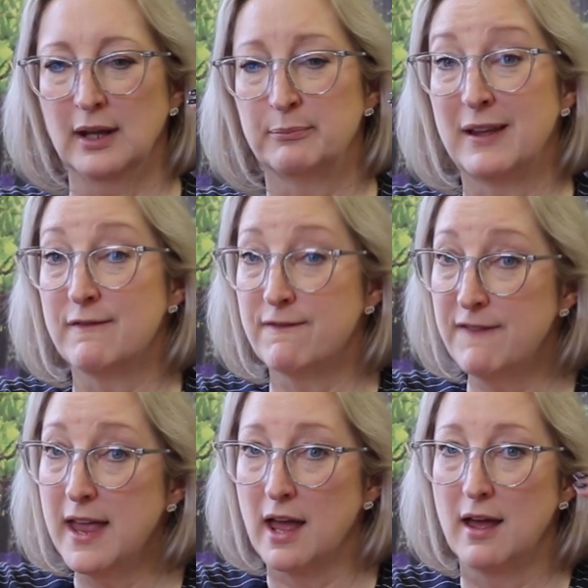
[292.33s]
But in
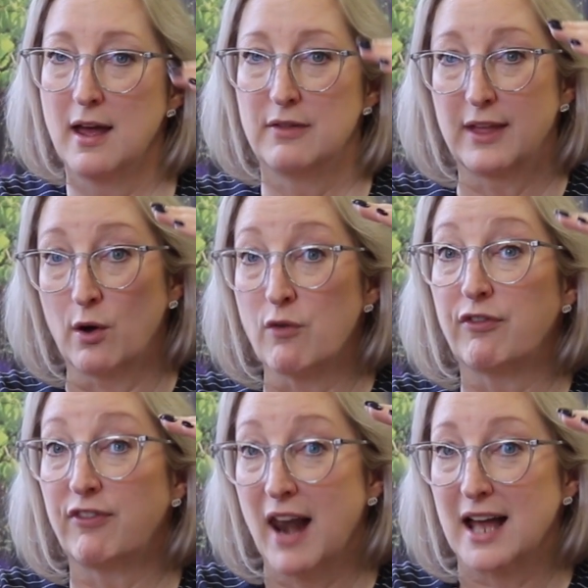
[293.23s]
fear, they go
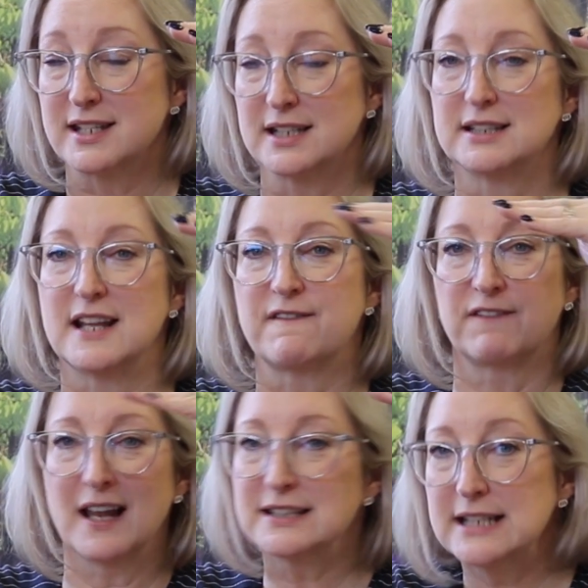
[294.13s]
flat. They
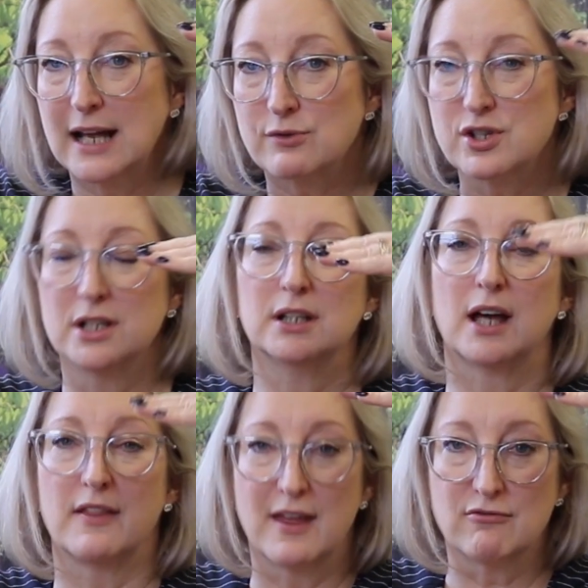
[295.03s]
flatten out
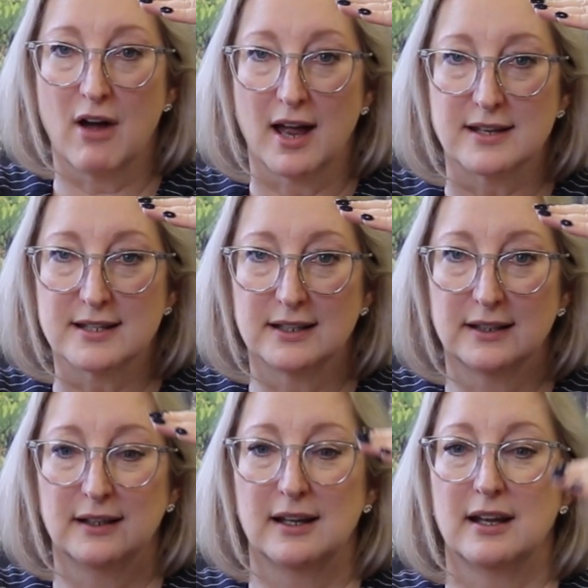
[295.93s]
and then rise.
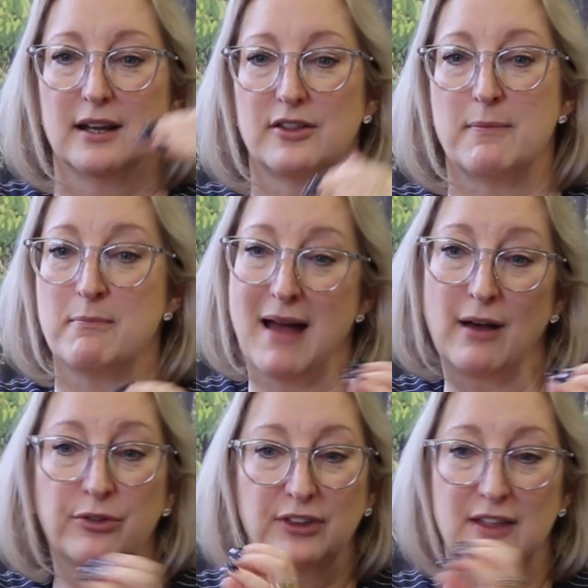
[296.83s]
The
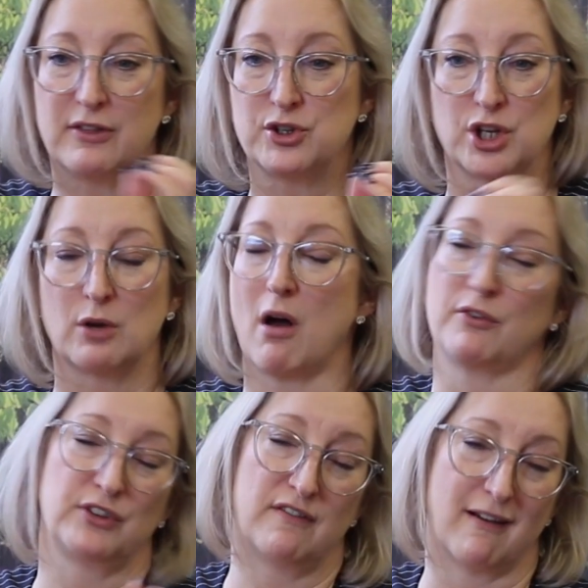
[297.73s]
mouth in the two are
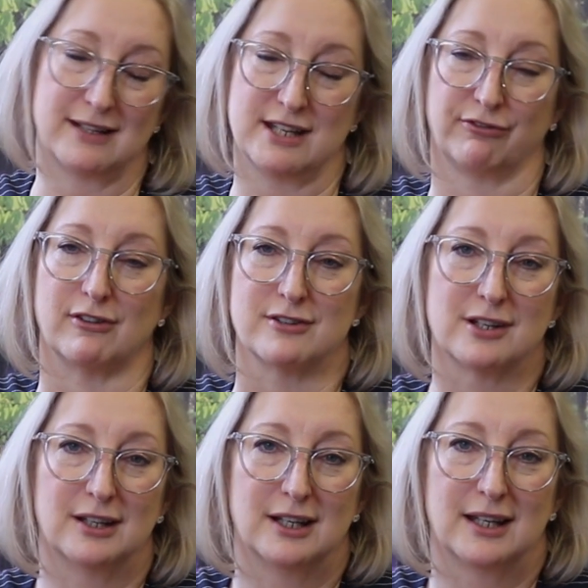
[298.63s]
obviously very different.
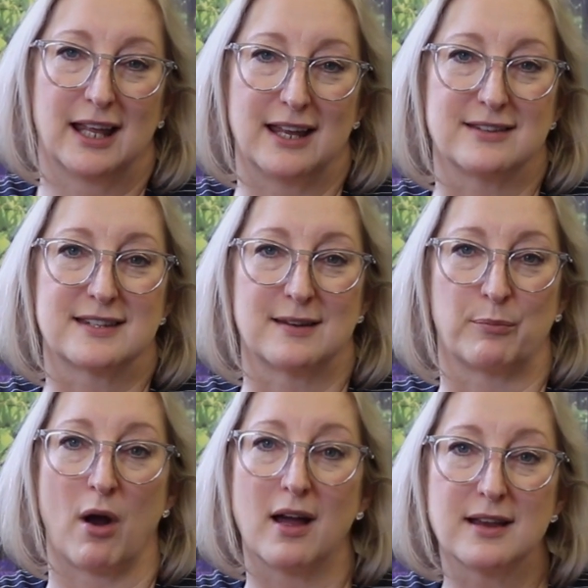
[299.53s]
In
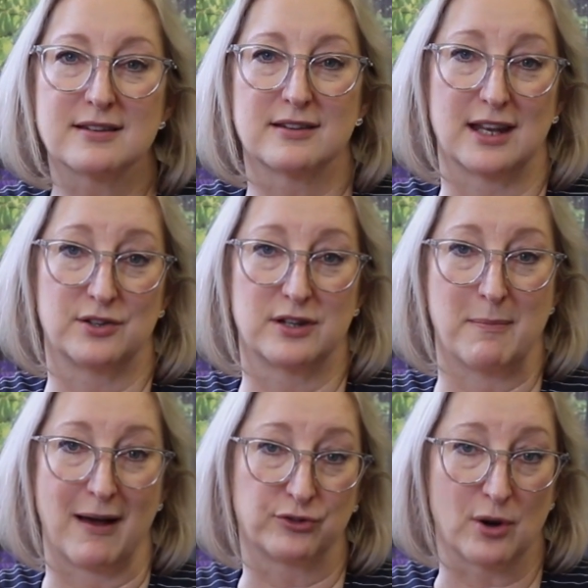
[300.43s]
surprise, the
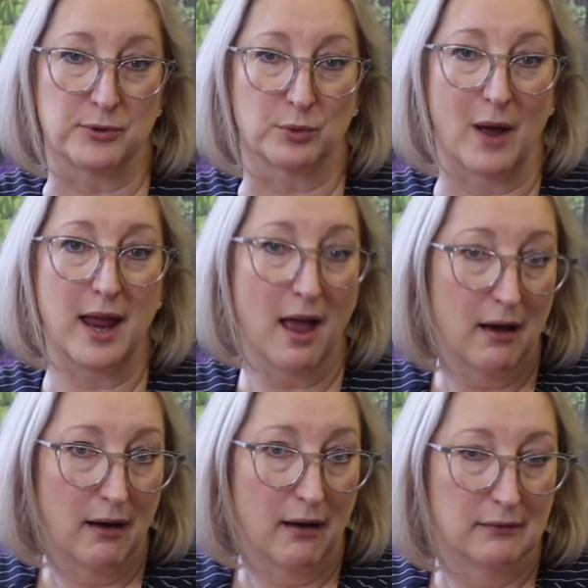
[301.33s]
mouth drops away,
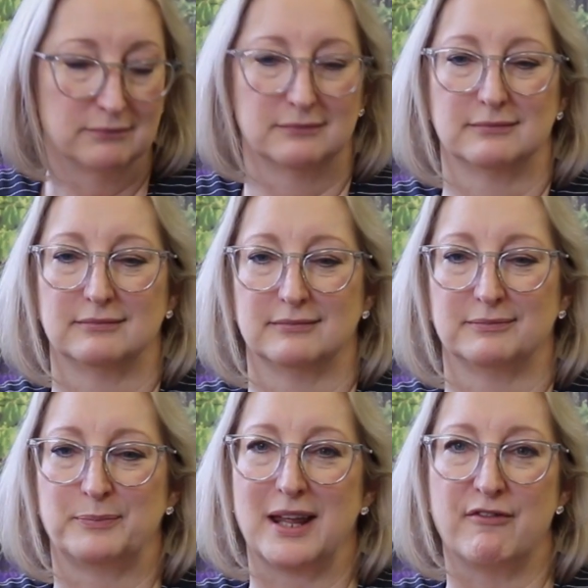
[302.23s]

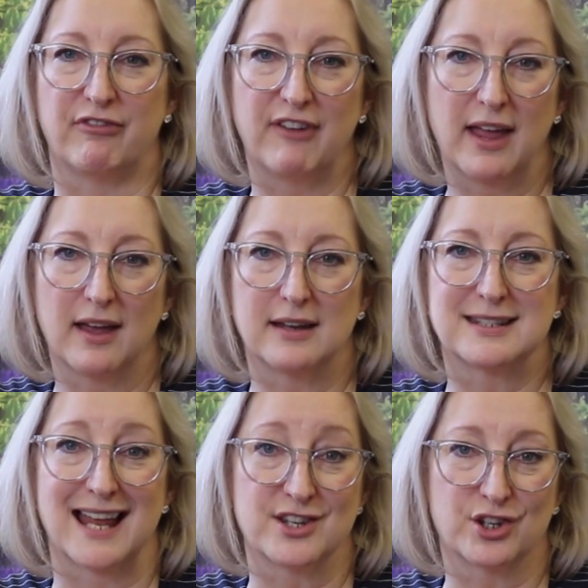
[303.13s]
but in fear, it
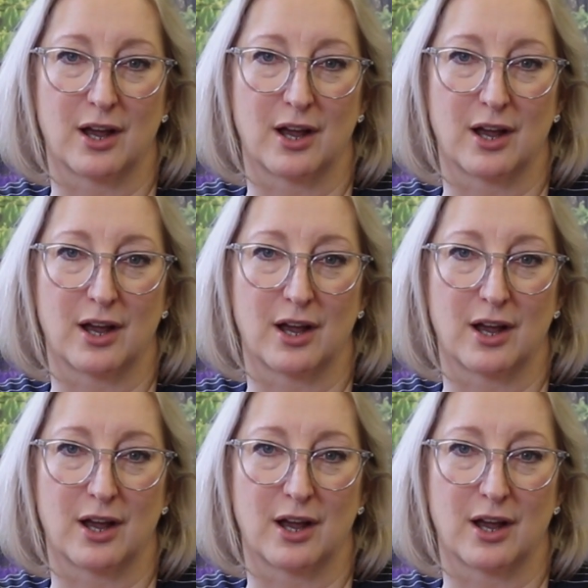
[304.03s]
tends to